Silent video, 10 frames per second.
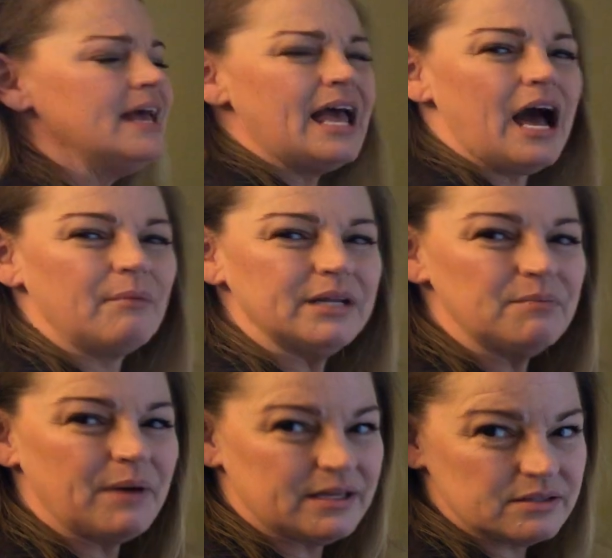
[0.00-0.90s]
How many
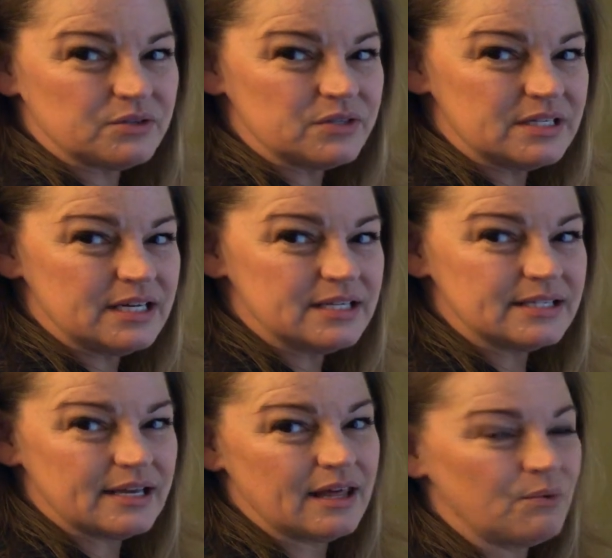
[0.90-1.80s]
pencils did it
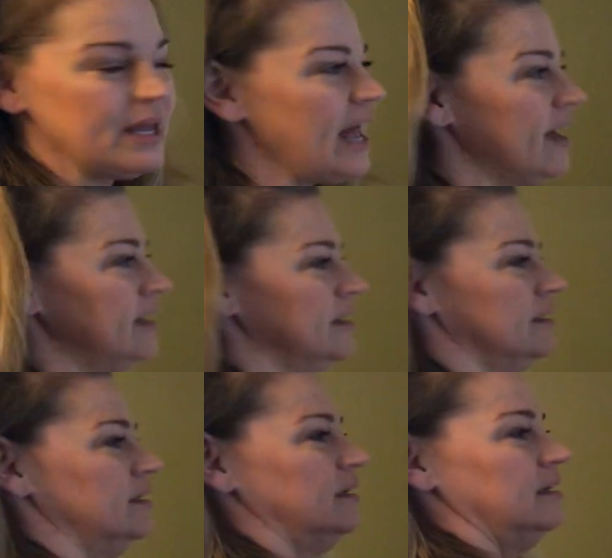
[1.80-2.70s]
say that we had?
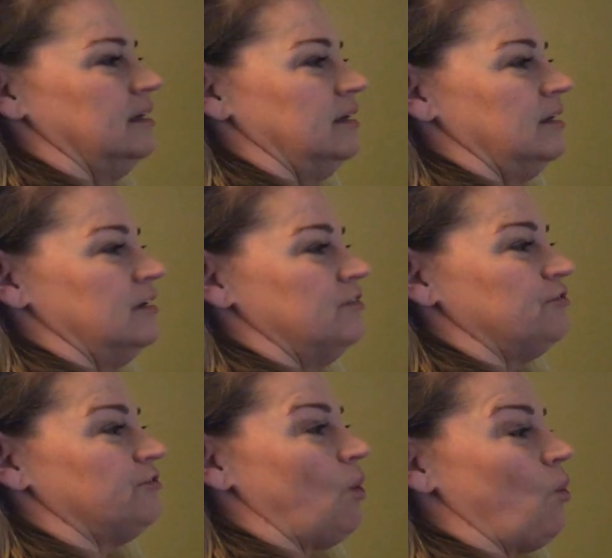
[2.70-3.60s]

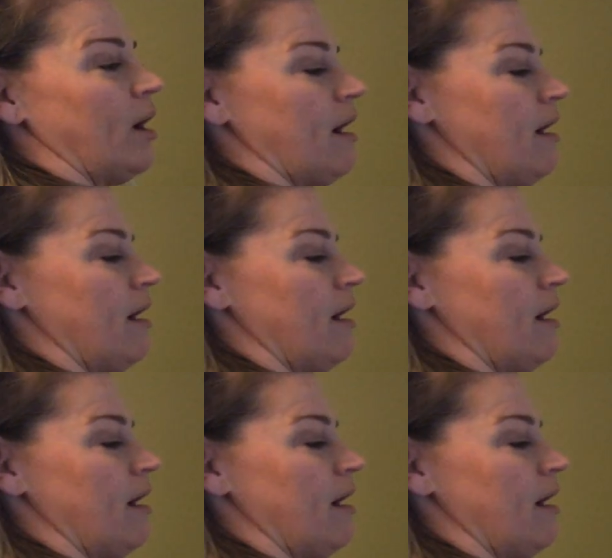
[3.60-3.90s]
4.